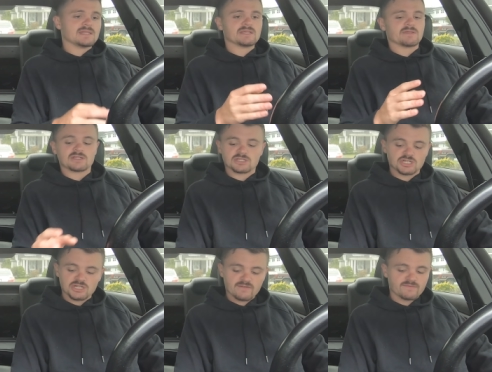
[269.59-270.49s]
And then like the
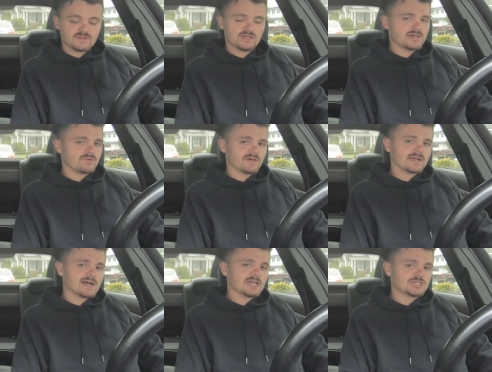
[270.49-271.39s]
shift, you know,
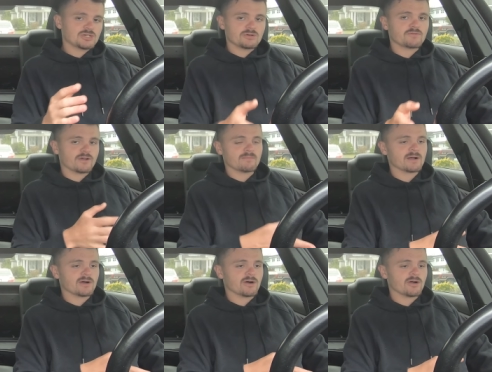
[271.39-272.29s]
like I shouldn't have ran
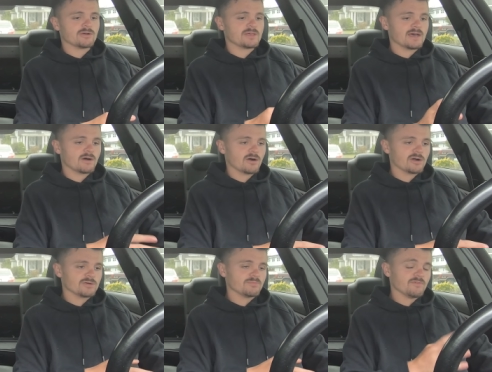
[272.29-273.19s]
my car that
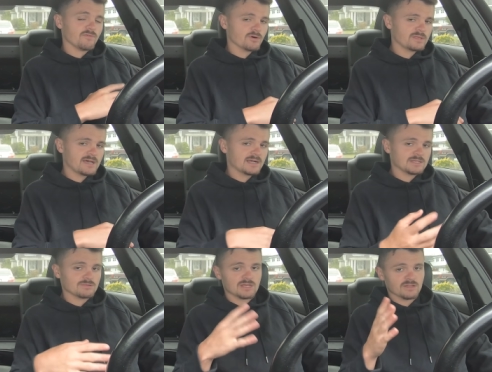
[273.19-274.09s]
hard before that,
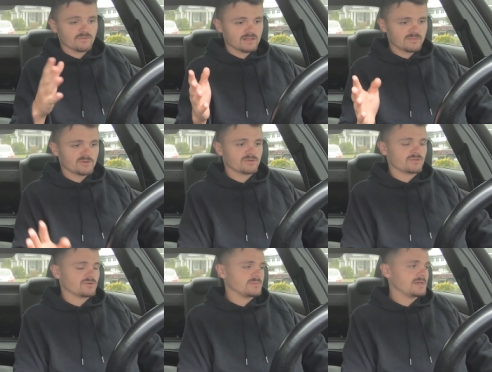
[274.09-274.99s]
because it was hitting the red limiter a
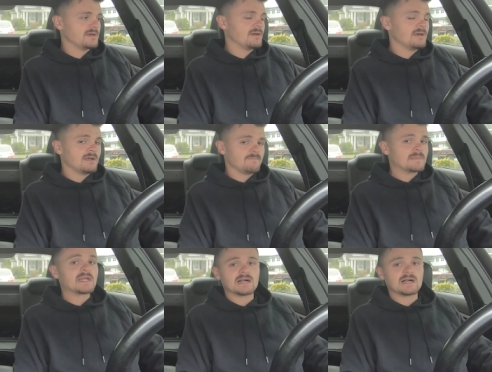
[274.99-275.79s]
little bit. And